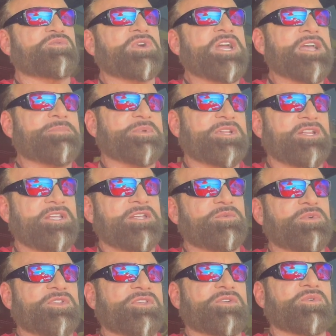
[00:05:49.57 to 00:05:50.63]
rapidly
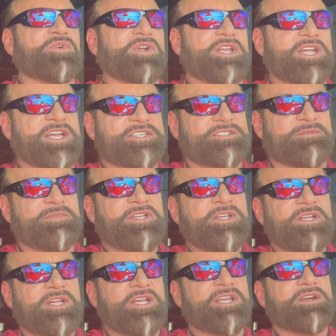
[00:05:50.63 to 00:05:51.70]
with an orgasm
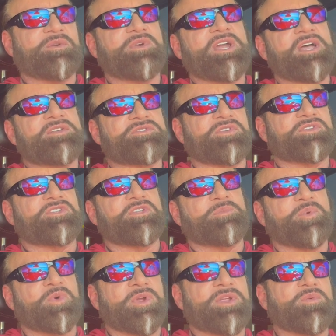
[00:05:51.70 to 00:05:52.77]
and arousal to the
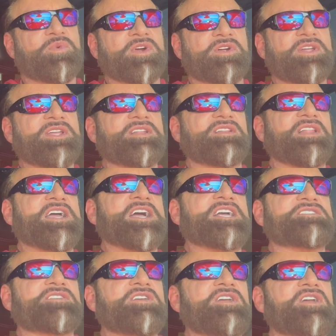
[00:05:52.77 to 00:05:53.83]
point where it lasts